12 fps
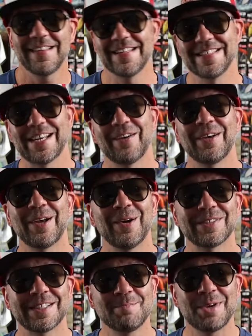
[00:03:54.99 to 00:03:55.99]
the
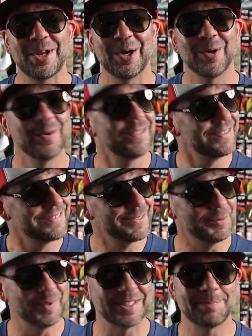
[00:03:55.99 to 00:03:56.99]
Zaragoza minnow
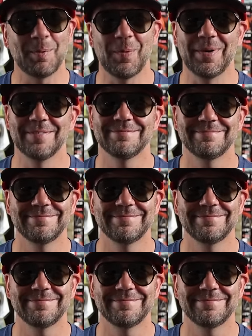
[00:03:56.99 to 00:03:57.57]
was born.